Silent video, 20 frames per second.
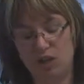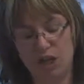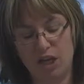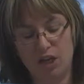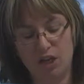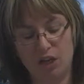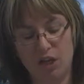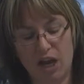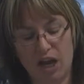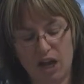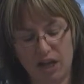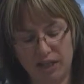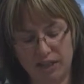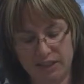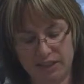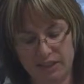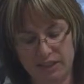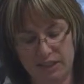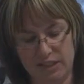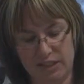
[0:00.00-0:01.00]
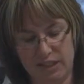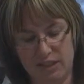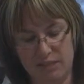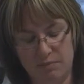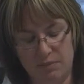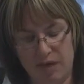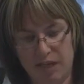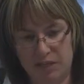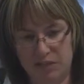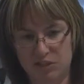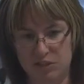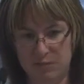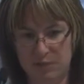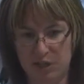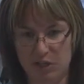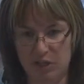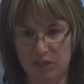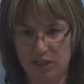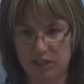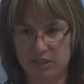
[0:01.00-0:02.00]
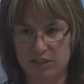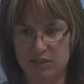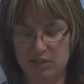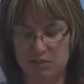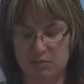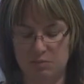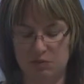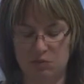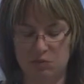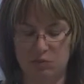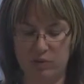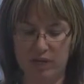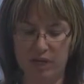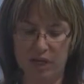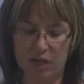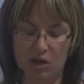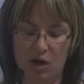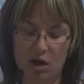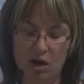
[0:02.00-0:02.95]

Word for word: And honestly, my experience between